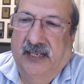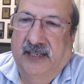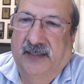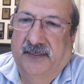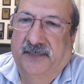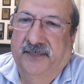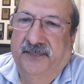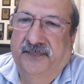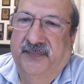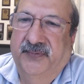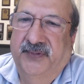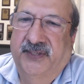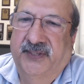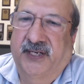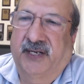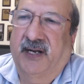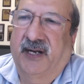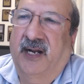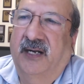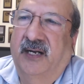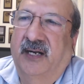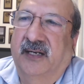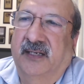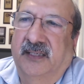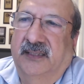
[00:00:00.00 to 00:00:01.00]
uh,
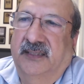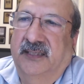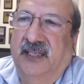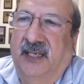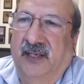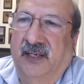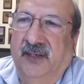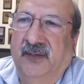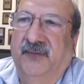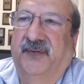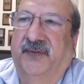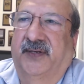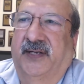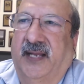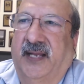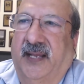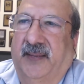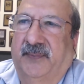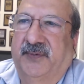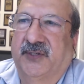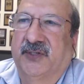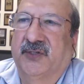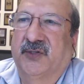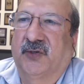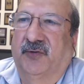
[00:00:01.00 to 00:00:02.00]
there are a ton of
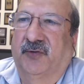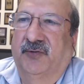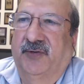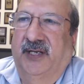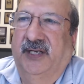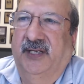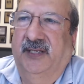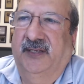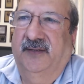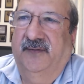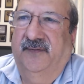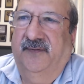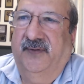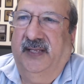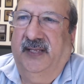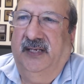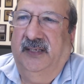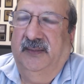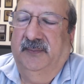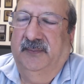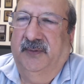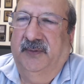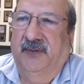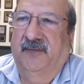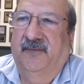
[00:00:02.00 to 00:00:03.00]
adapters already
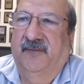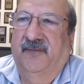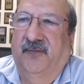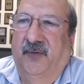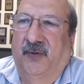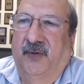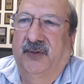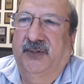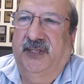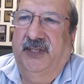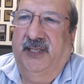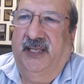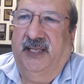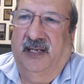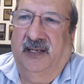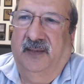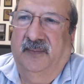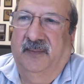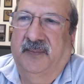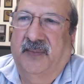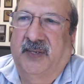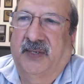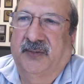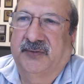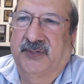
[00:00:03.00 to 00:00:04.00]
available for the
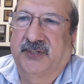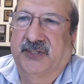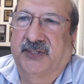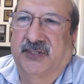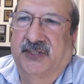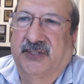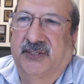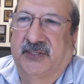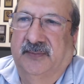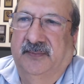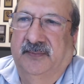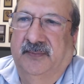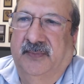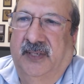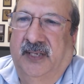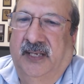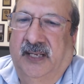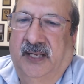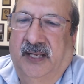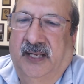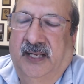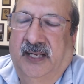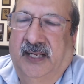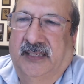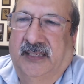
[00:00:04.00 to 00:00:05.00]
L mount system
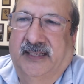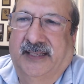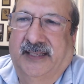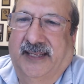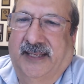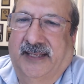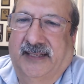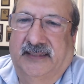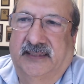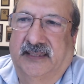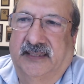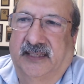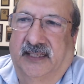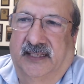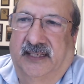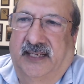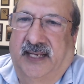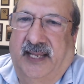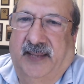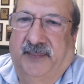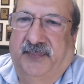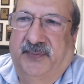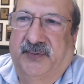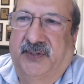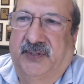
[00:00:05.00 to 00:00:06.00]
that
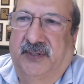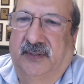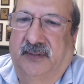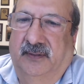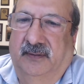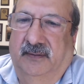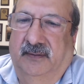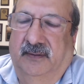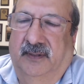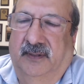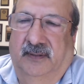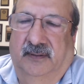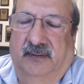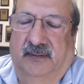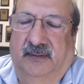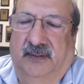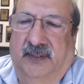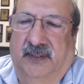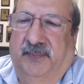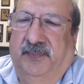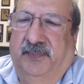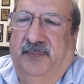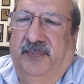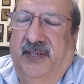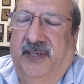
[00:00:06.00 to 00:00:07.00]
adapt
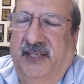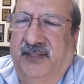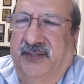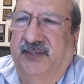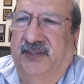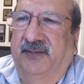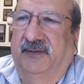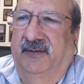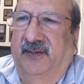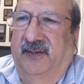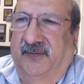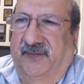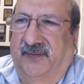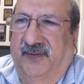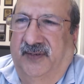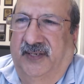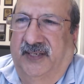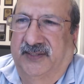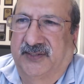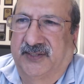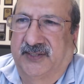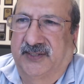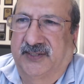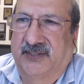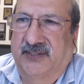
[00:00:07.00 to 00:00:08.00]
a plethora of
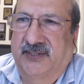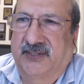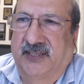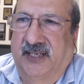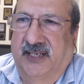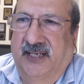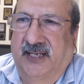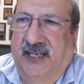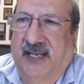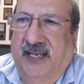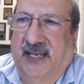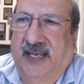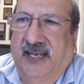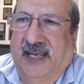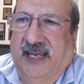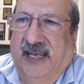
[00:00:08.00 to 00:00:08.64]
lenses.